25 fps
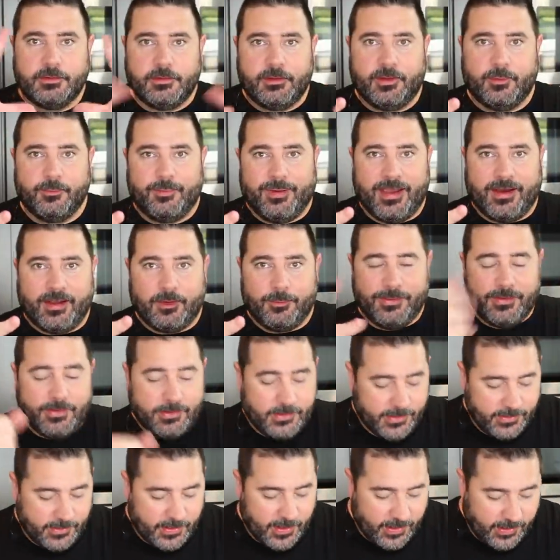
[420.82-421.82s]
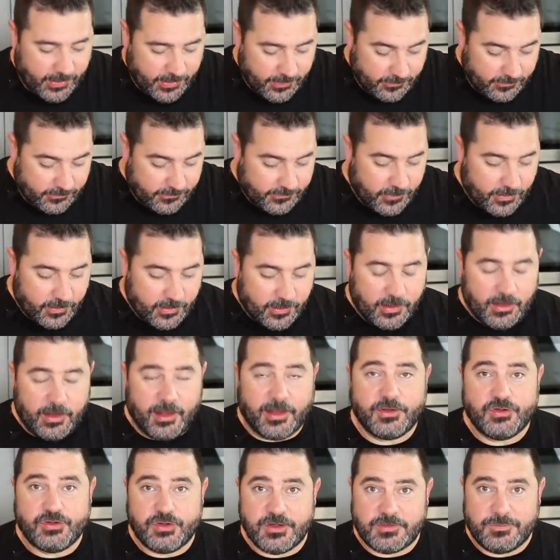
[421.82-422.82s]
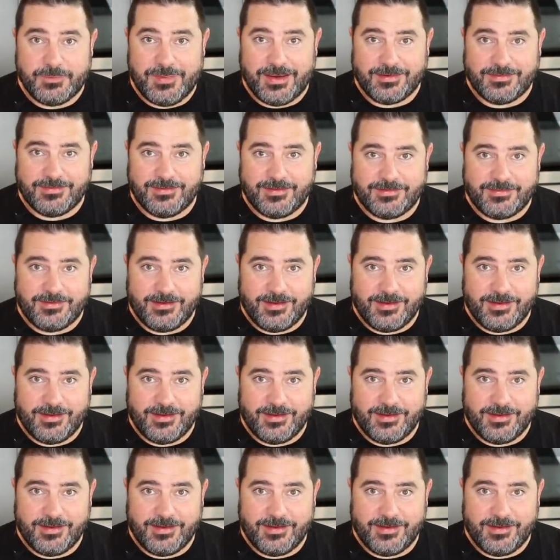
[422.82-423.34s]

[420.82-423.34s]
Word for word: impeccably clean hands. Let's just mix this